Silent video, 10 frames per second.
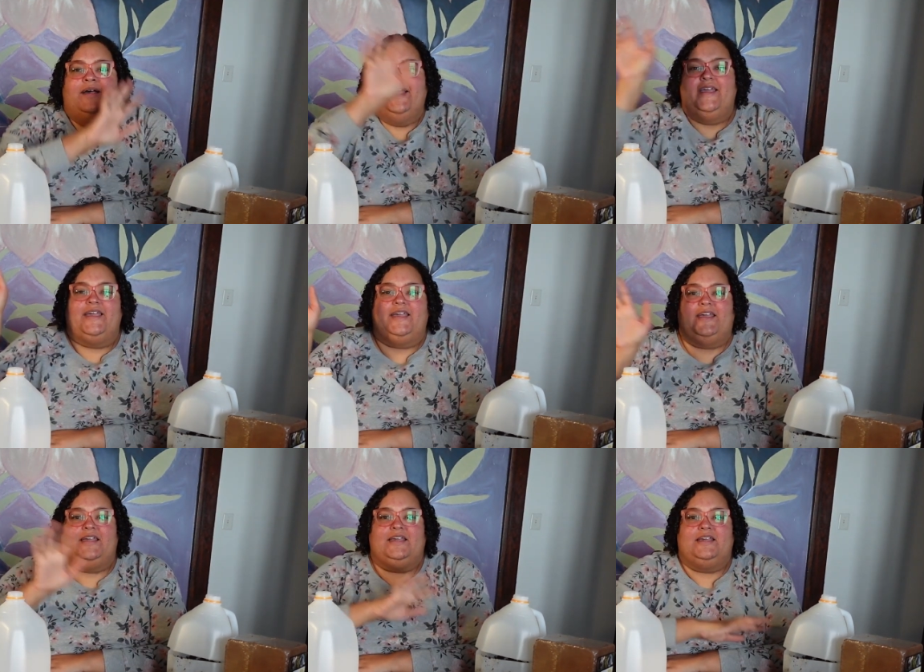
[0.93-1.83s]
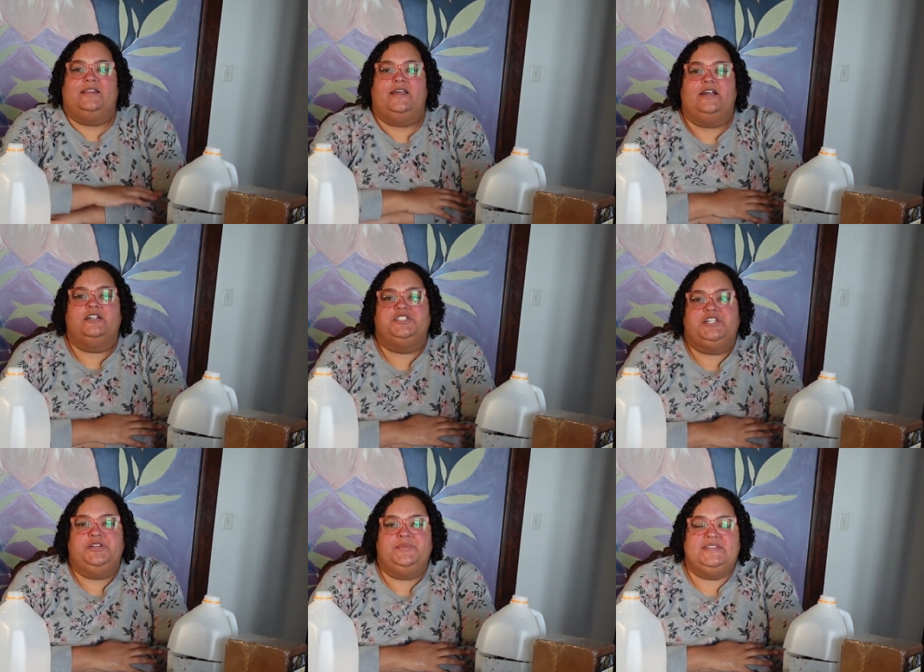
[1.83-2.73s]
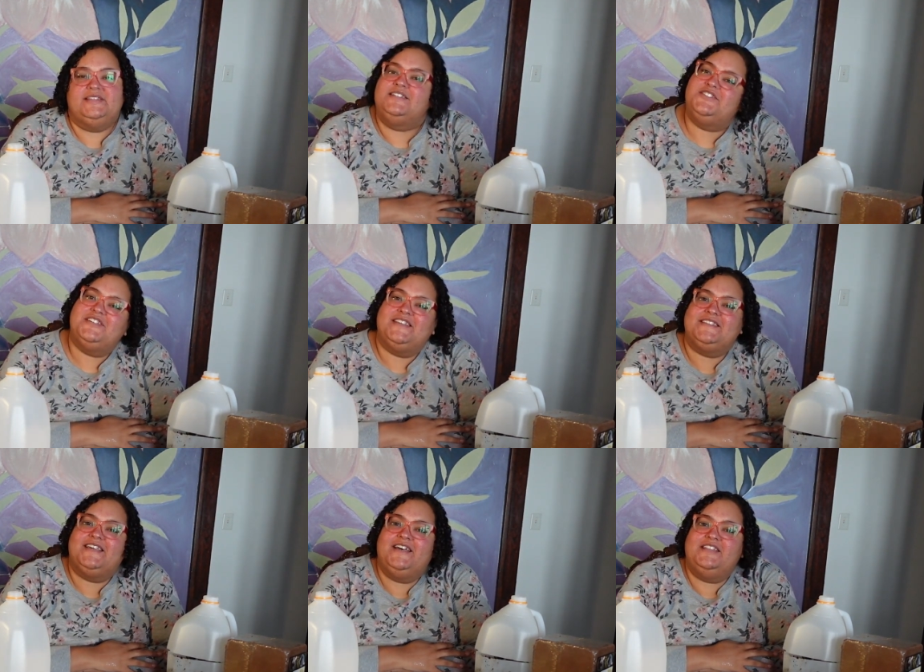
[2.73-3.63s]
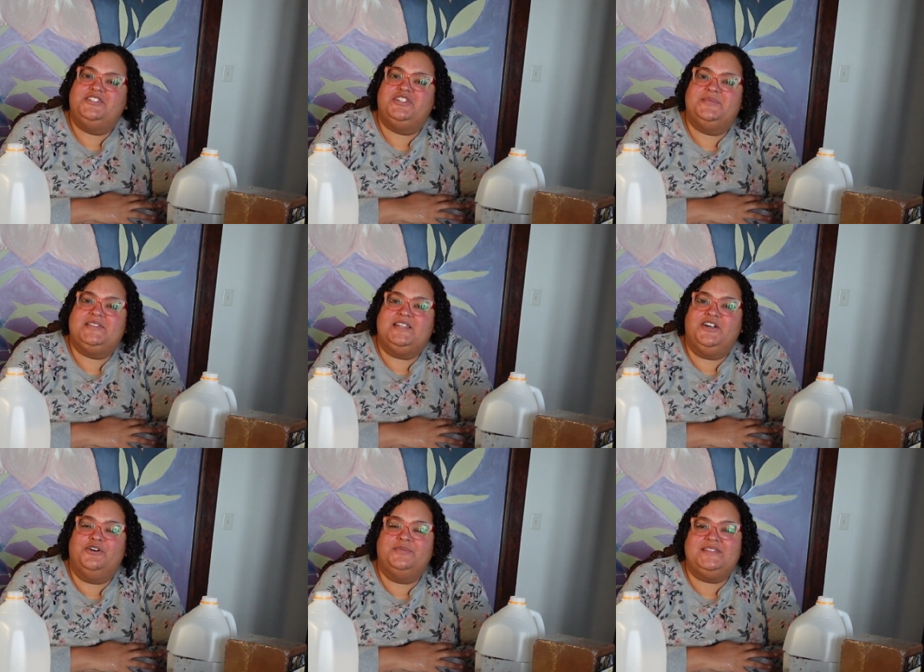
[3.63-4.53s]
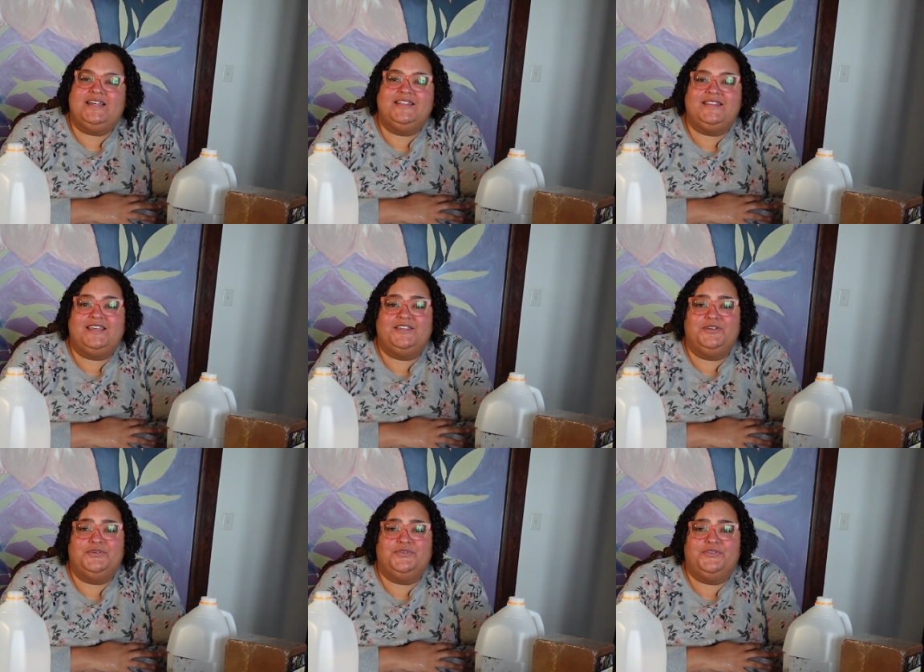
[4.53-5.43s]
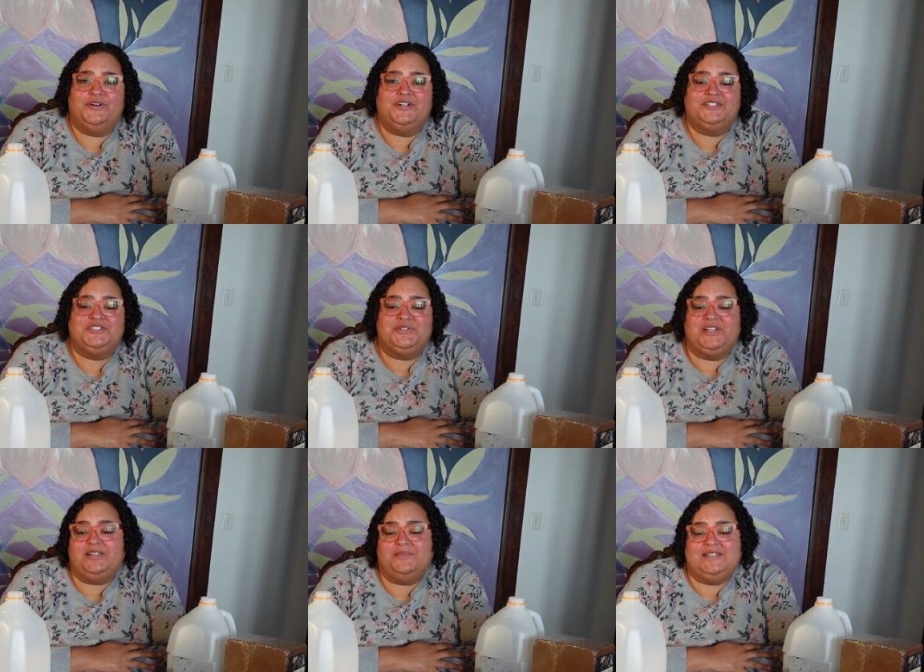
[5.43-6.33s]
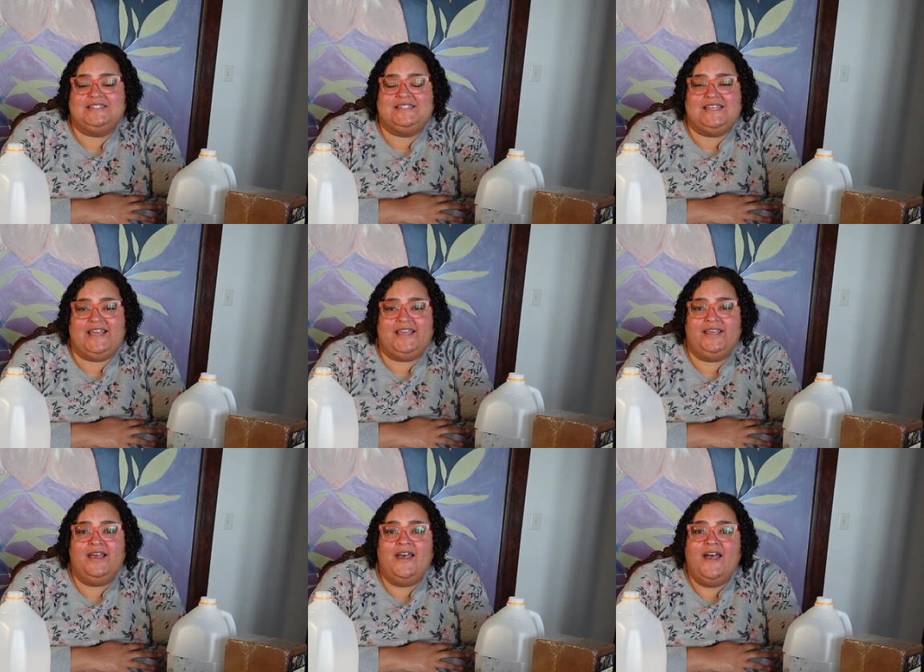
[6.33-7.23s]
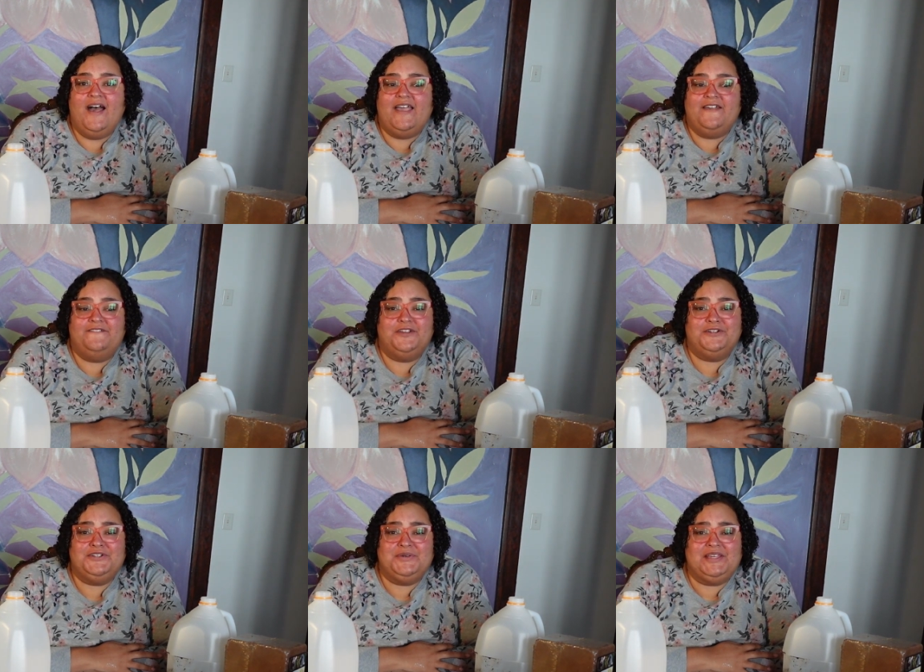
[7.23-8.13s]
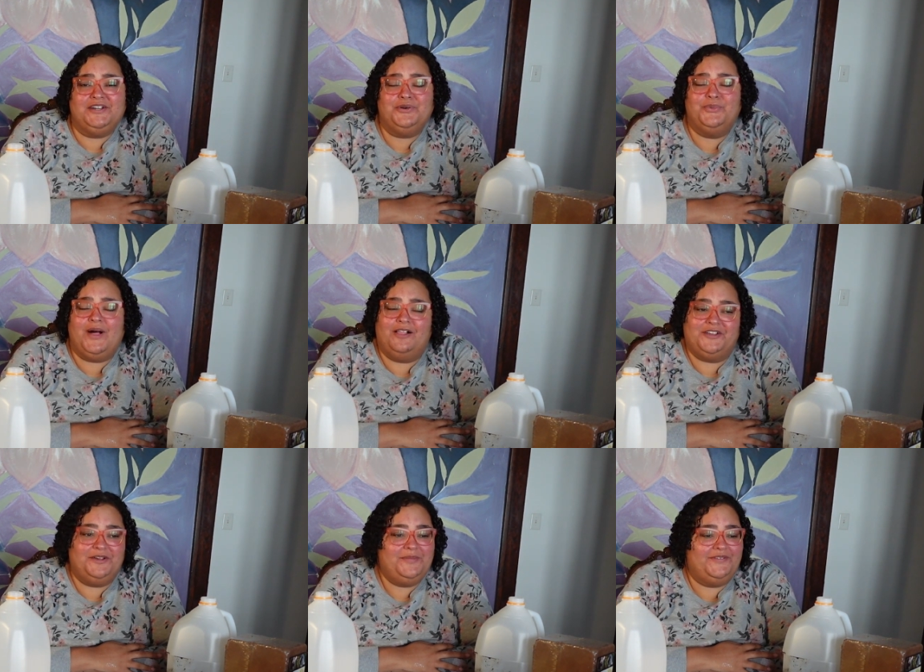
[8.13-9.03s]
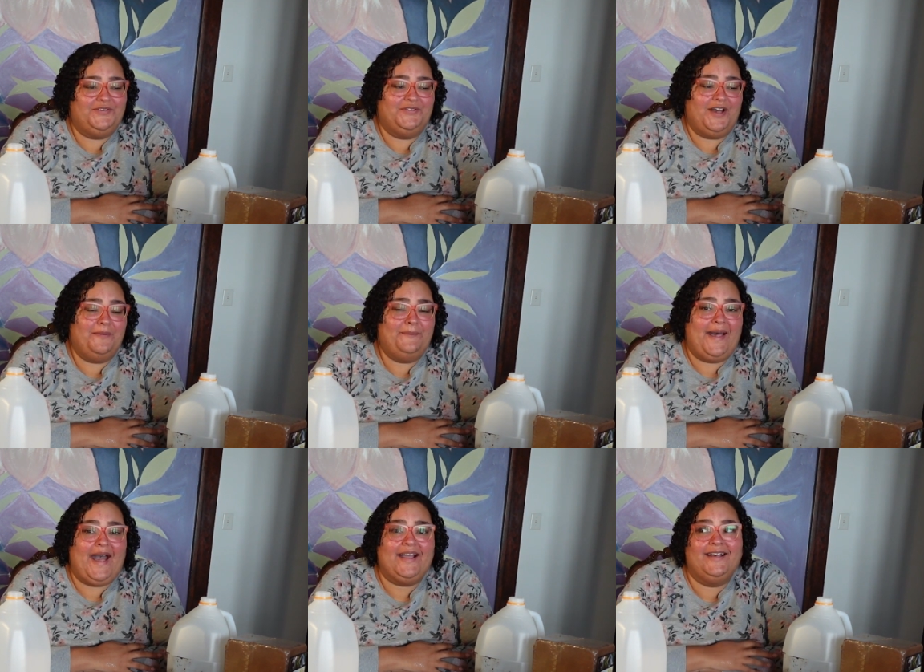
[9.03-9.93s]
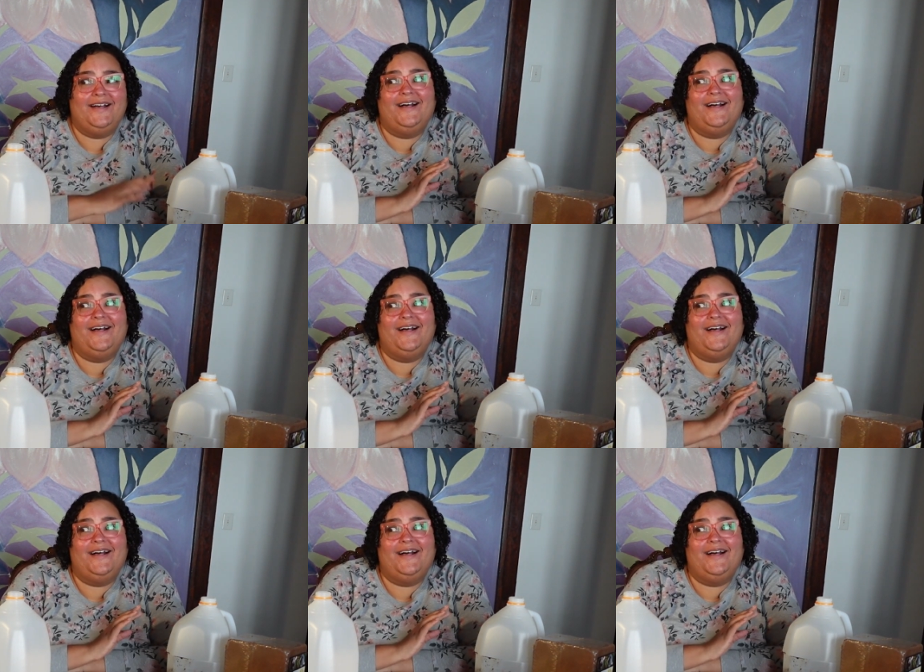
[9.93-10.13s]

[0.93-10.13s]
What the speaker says: Hey there, Gyms. It's Jessica at the Gym City Homestead. Thank you for joining me today. If you're new here, welcome. If you've come back,